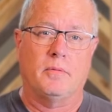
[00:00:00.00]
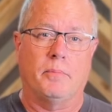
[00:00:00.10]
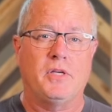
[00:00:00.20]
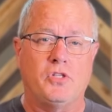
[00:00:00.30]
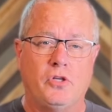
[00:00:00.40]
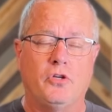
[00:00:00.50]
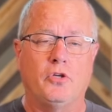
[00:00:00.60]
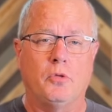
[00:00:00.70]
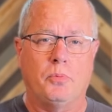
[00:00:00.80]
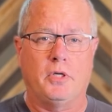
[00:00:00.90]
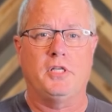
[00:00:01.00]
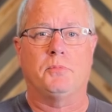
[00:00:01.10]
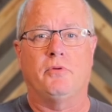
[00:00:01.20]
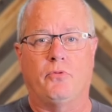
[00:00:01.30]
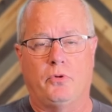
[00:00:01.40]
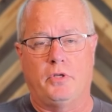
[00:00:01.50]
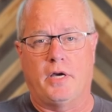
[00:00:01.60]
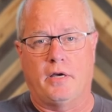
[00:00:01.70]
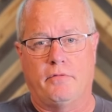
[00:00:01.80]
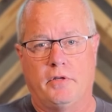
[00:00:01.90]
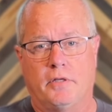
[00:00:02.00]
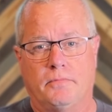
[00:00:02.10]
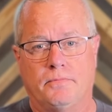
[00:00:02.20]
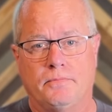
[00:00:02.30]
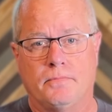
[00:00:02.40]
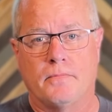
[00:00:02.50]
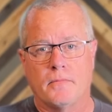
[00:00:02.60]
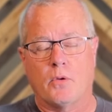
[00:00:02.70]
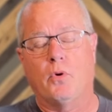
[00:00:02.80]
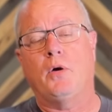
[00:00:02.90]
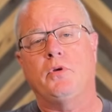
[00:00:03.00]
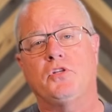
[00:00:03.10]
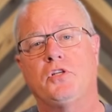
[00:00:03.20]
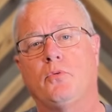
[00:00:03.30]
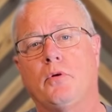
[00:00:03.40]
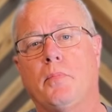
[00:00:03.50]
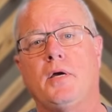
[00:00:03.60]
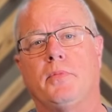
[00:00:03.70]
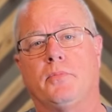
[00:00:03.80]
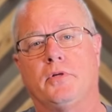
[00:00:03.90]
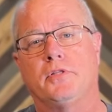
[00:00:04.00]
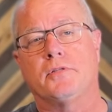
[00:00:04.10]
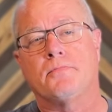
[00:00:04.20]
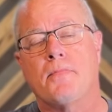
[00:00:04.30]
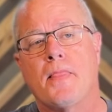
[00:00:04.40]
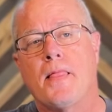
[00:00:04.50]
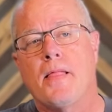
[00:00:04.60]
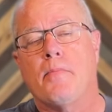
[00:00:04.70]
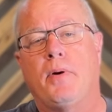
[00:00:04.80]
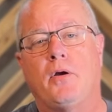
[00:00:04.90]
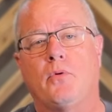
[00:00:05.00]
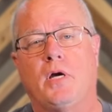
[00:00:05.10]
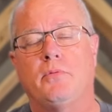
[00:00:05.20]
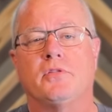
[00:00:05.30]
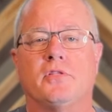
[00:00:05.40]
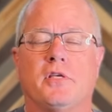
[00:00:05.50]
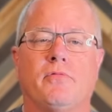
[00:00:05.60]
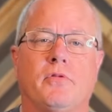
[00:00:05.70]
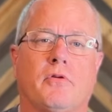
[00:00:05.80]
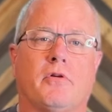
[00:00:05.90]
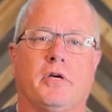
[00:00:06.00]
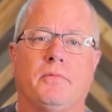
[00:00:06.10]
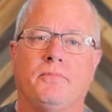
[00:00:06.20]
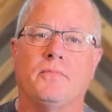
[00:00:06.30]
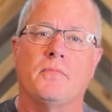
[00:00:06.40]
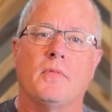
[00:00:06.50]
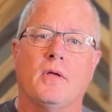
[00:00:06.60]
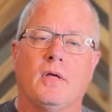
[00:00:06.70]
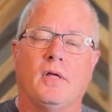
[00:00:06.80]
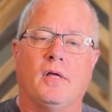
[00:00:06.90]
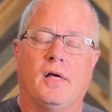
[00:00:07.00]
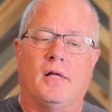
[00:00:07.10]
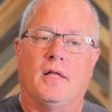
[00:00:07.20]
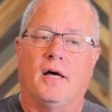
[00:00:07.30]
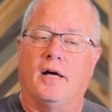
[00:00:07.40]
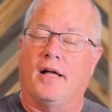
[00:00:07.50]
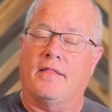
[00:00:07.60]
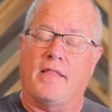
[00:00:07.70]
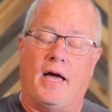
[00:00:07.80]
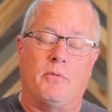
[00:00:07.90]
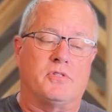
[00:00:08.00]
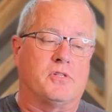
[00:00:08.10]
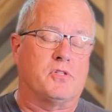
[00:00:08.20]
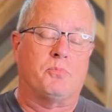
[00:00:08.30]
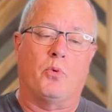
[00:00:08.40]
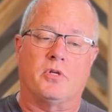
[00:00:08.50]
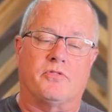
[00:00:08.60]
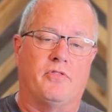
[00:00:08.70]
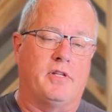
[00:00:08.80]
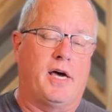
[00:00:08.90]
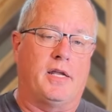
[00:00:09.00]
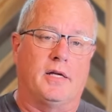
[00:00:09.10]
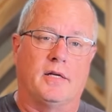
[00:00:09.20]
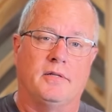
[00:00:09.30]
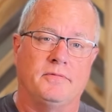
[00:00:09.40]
Make sure you're in a good place before you dive in. Well, I want to share one of my memories. Back when I was in seventh grade, I was a sports fanatic.